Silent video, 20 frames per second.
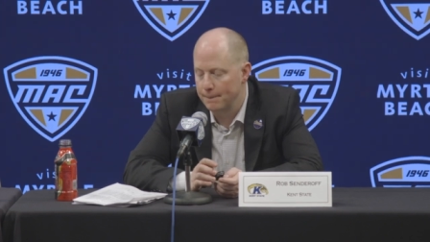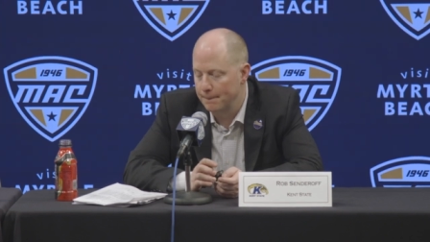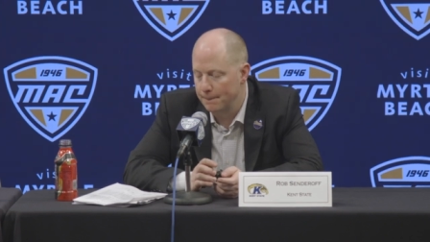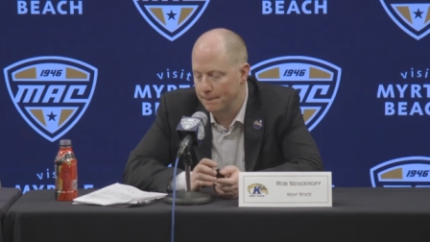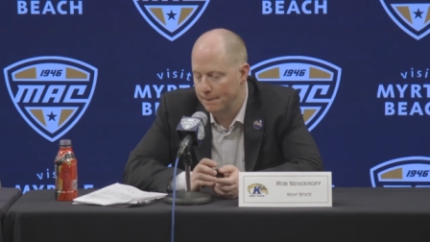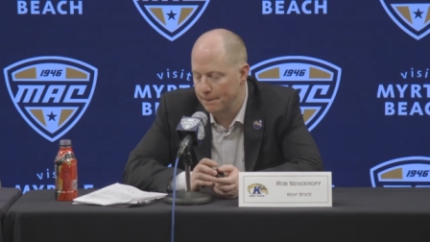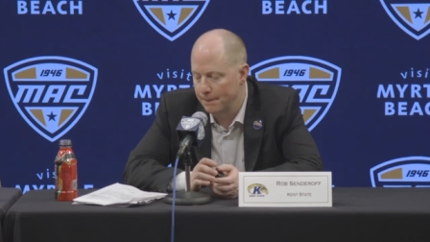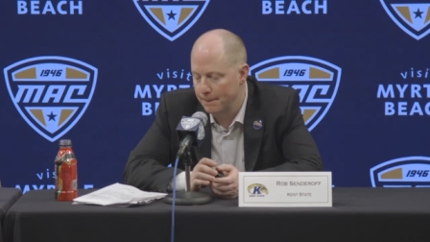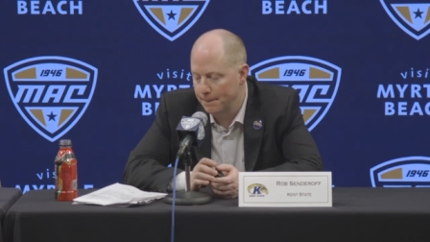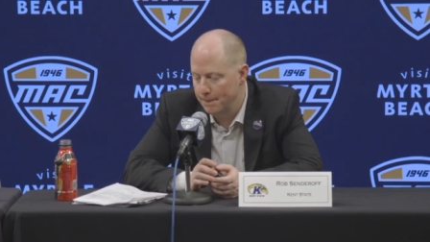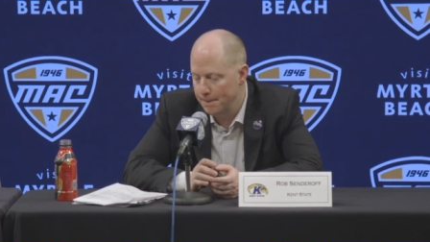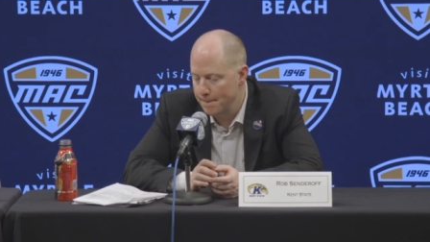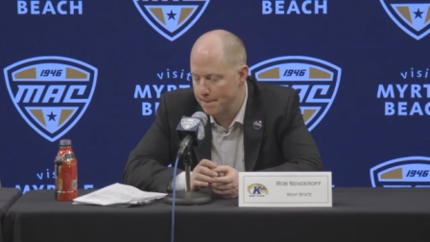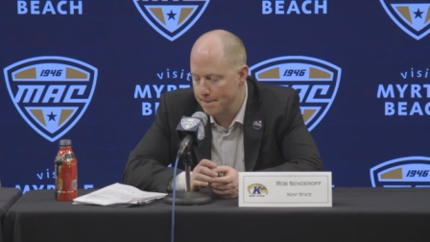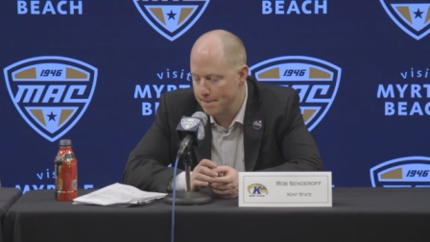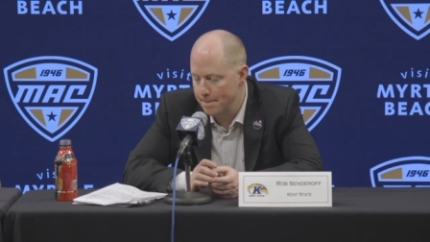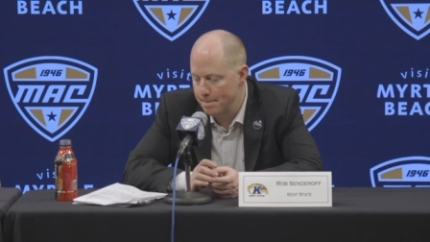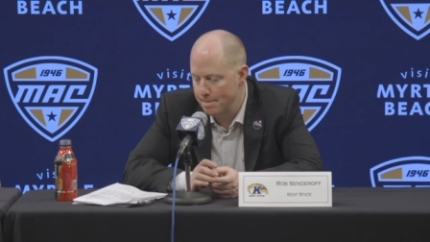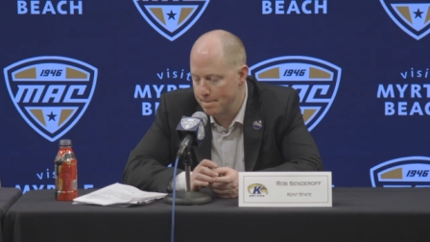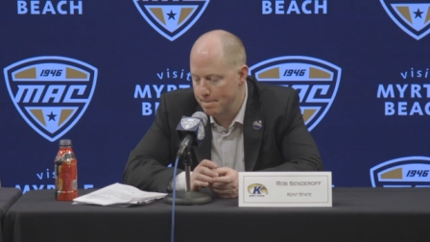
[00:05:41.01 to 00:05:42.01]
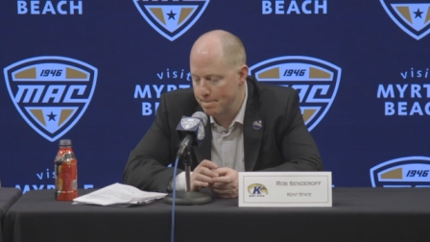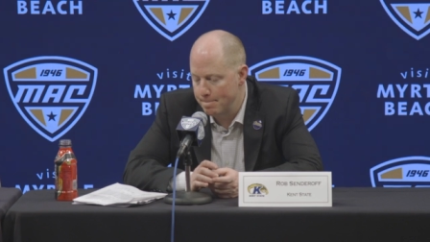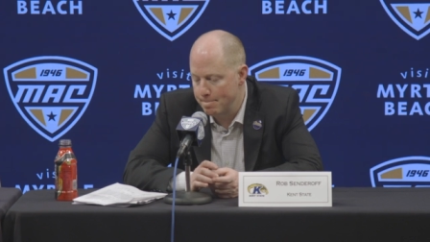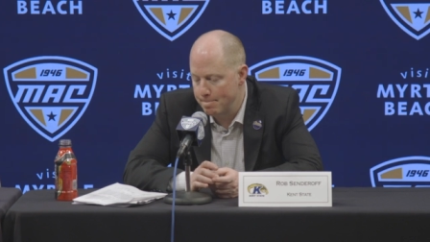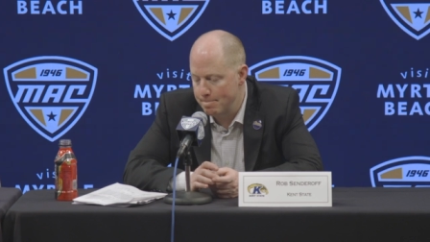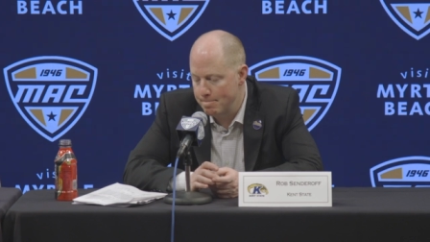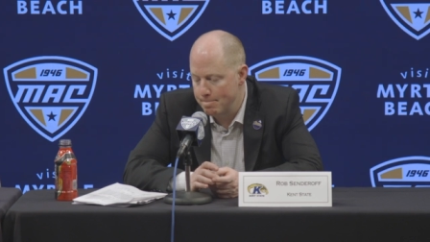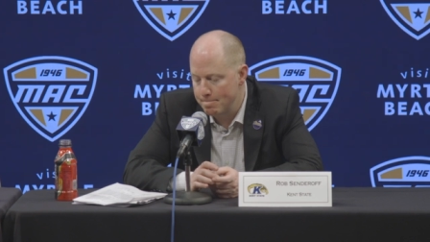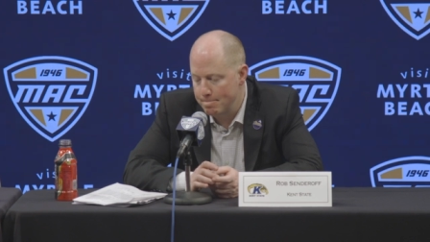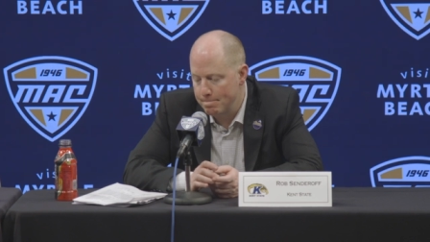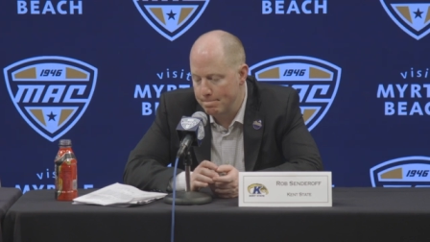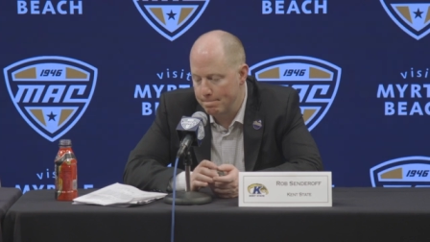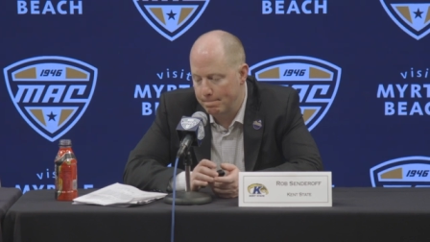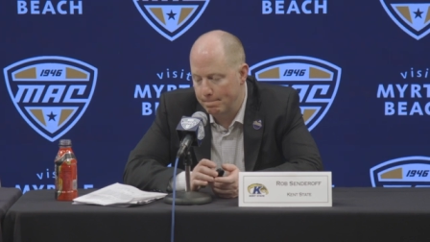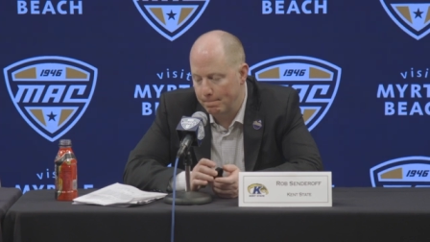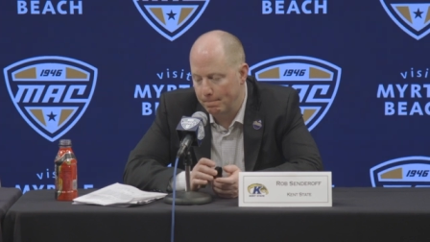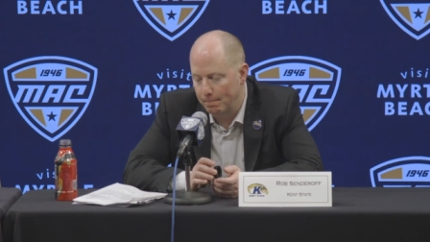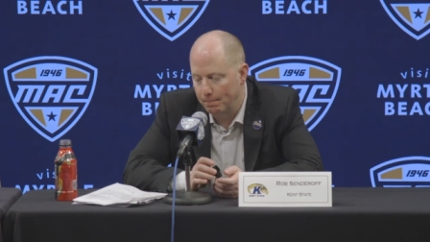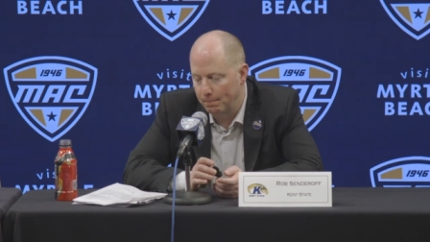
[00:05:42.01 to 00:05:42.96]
uh, was that some what he had